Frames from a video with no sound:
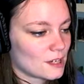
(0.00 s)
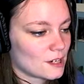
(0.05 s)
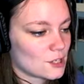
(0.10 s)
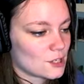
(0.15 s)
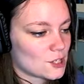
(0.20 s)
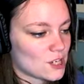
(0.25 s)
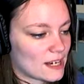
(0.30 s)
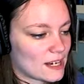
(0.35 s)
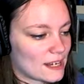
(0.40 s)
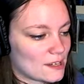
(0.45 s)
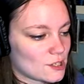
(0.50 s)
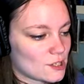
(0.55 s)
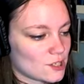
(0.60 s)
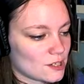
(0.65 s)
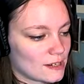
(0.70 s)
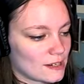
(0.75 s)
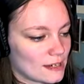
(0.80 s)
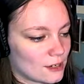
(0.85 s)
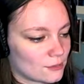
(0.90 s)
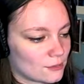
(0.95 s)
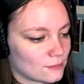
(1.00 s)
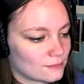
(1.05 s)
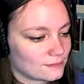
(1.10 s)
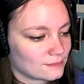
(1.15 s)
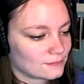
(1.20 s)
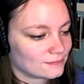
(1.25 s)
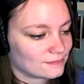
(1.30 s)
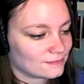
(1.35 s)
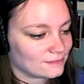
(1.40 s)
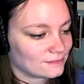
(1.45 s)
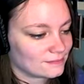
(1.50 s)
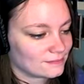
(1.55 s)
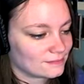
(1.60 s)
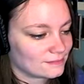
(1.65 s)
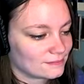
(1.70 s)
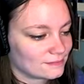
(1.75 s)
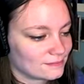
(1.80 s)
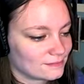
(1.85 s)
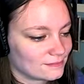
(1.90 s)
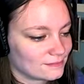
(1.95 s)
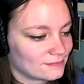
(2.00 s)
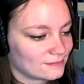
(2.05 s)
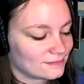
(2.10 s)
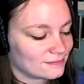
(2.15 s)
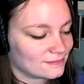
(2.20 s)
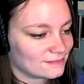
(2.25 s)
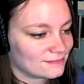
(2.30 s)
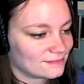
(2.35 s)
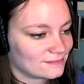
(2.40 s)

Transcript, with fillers: You're a jet Damn engine it. now.